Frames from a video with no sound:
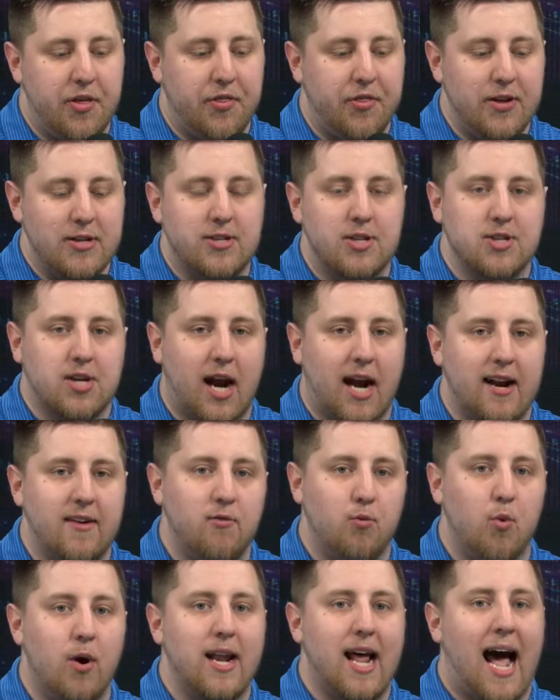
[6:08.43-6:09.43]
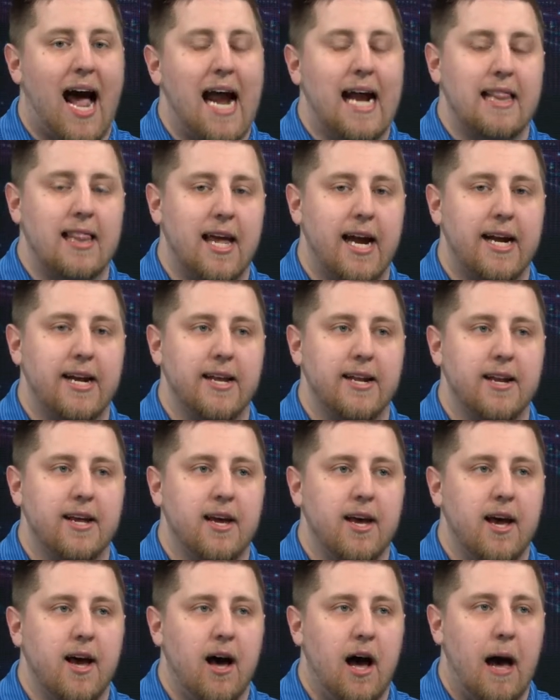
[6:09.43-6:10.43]
this is kind of what highlighted
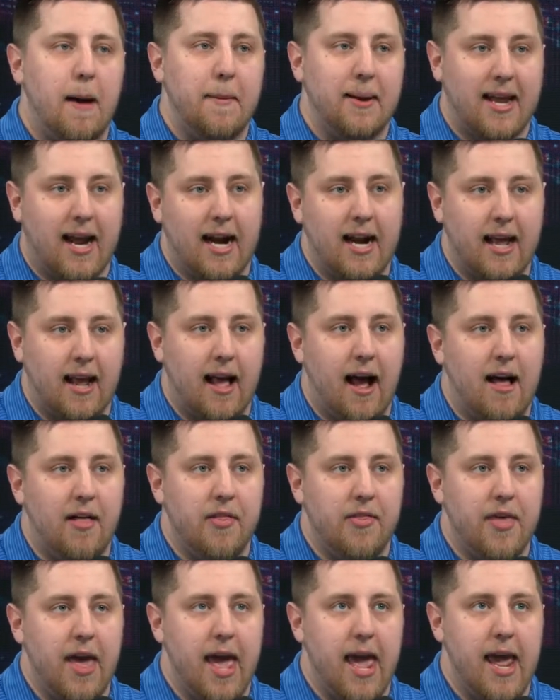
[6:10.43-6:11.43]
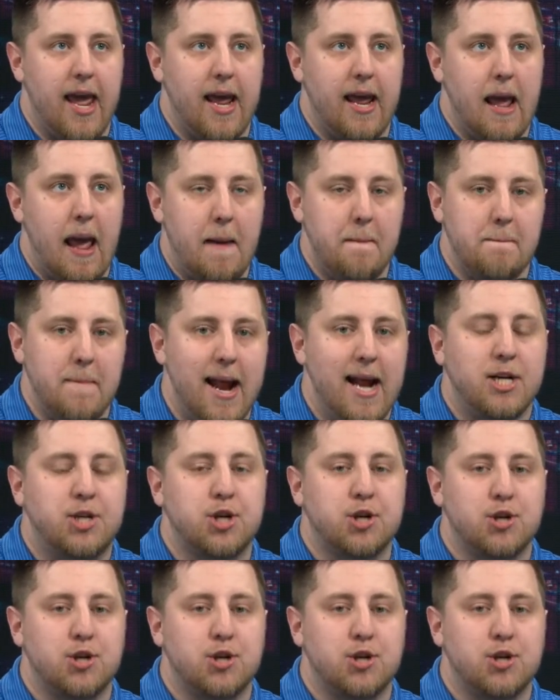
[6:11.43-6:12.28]
and kind of got a major